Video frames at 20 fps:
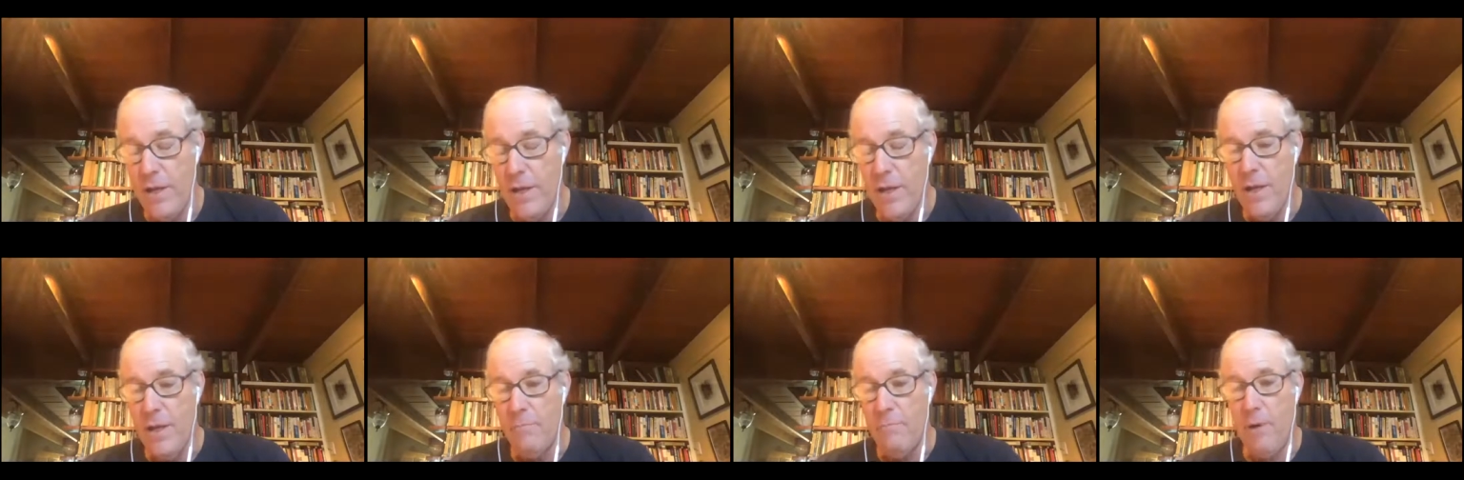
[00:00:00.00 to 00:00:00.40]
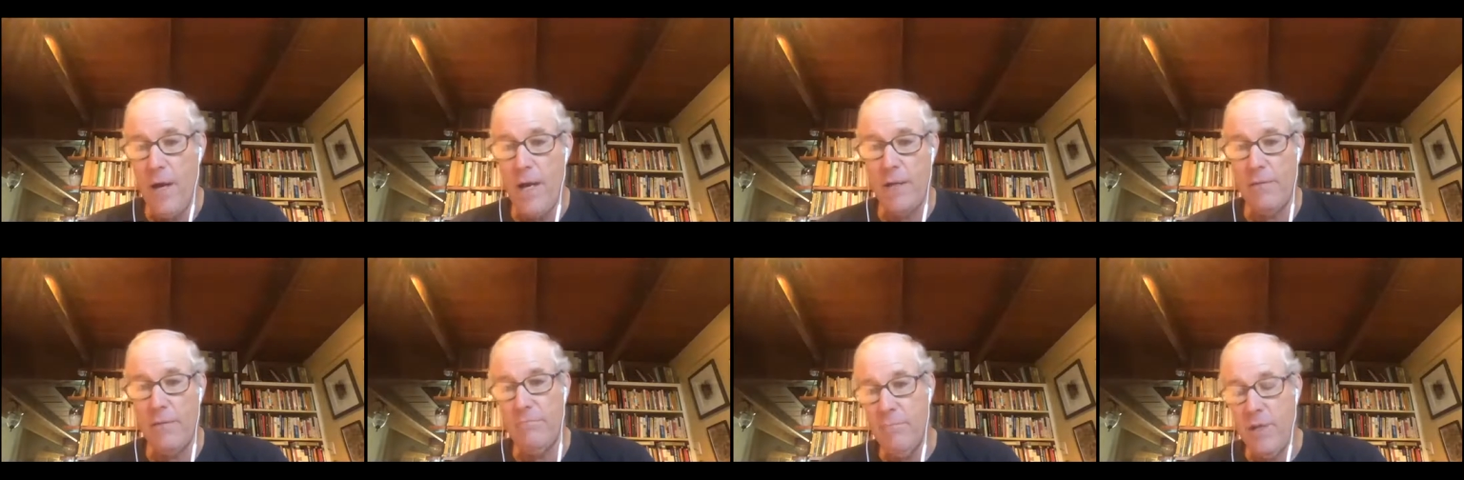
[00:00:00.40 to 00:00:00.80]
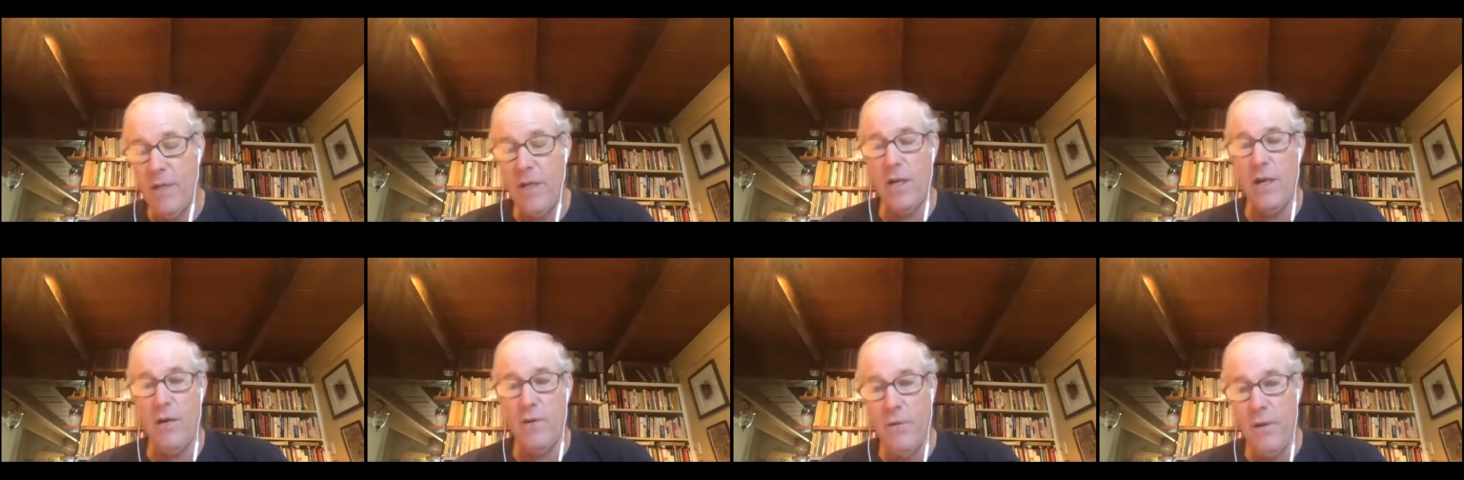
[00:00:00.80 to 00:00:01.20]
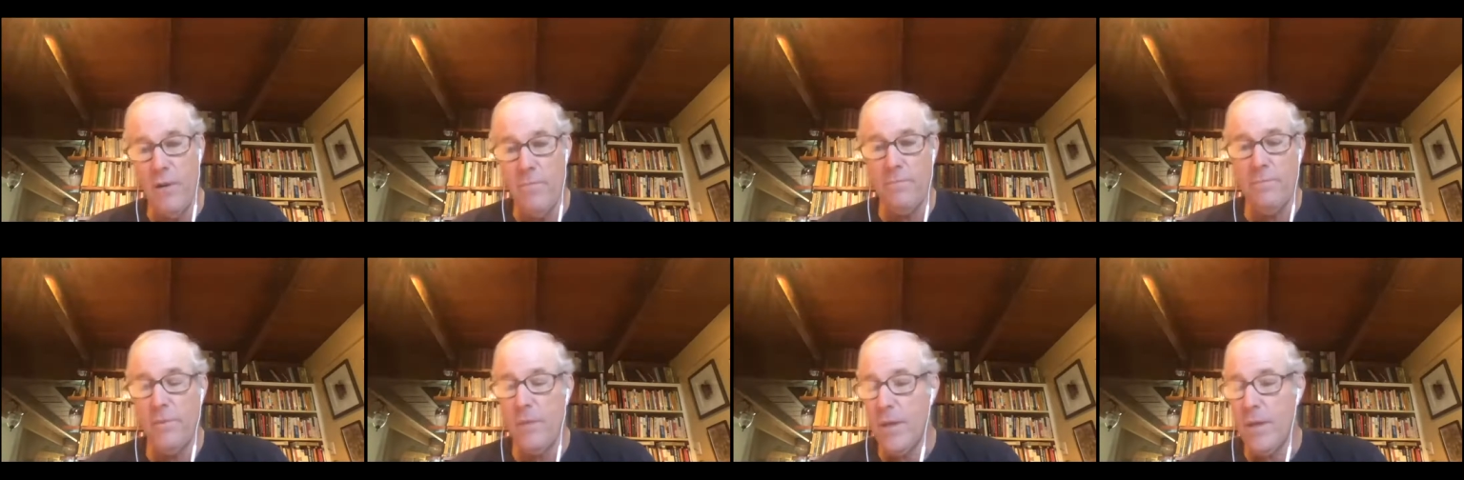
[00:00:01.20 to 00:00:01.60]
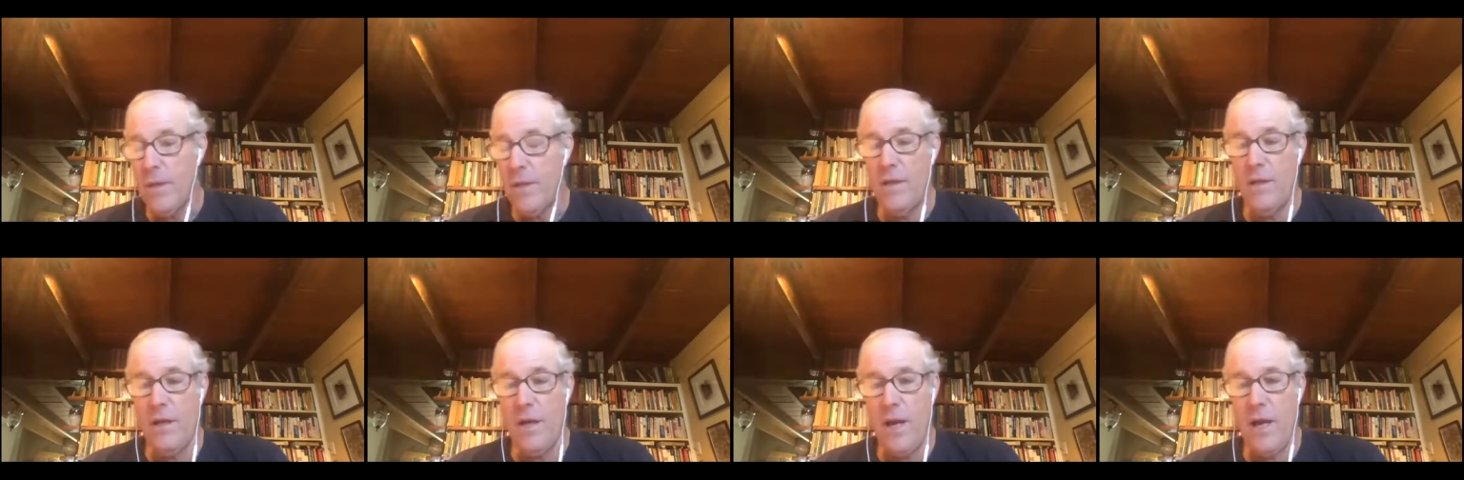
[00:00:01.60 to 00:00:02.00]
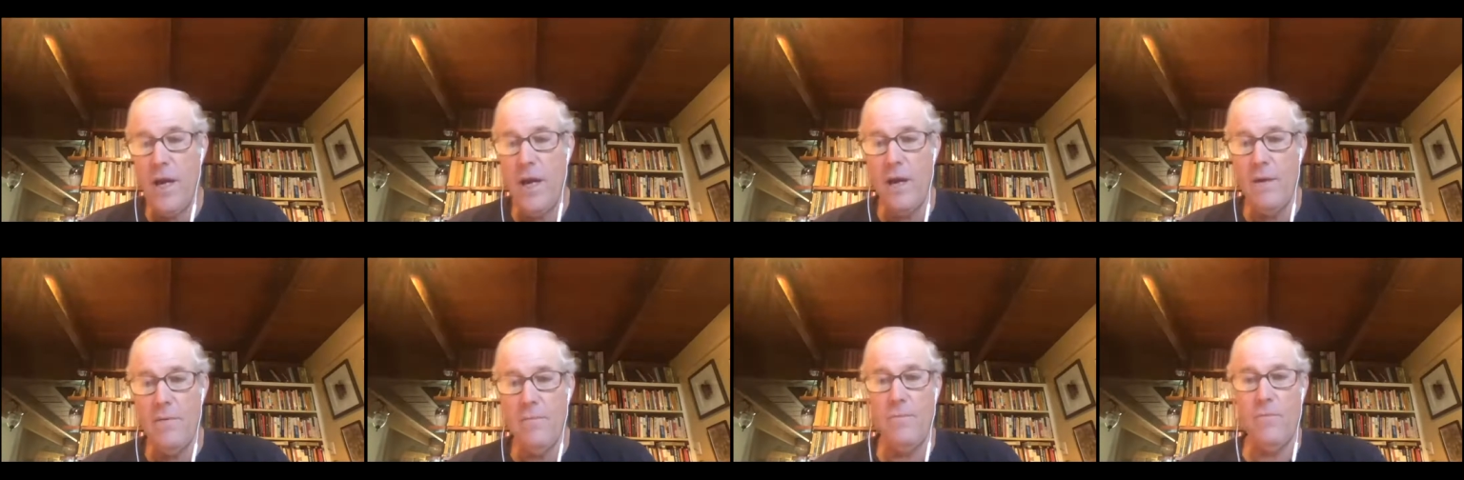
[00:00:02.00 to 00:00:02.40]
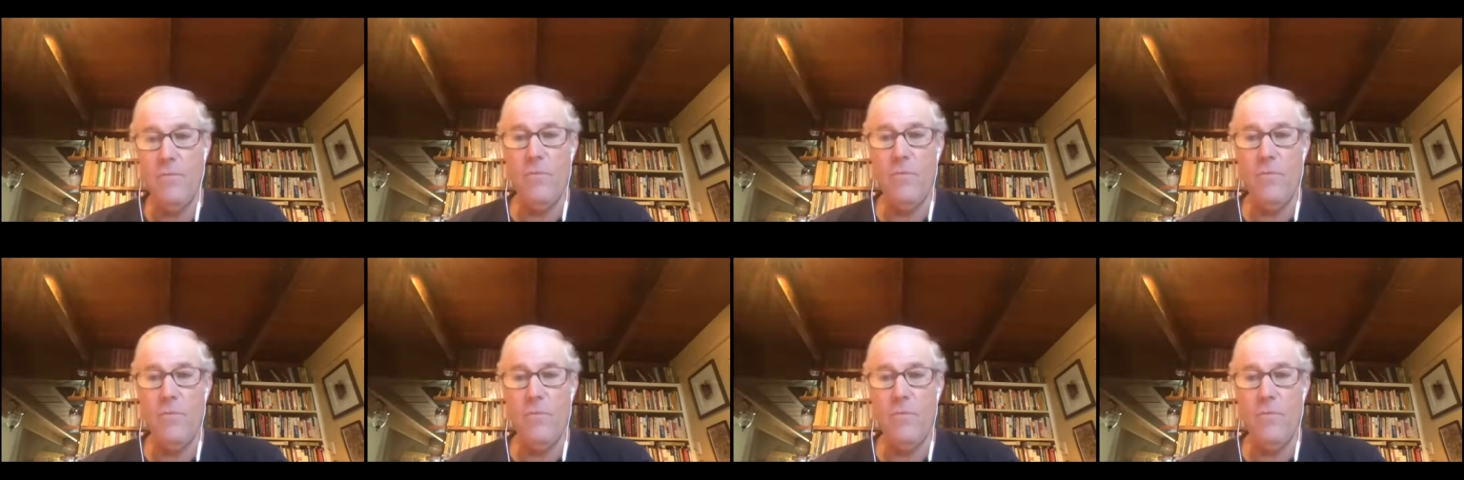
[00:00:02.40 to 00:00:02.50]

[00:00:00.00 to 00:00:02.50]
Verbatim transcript: but, you know, um,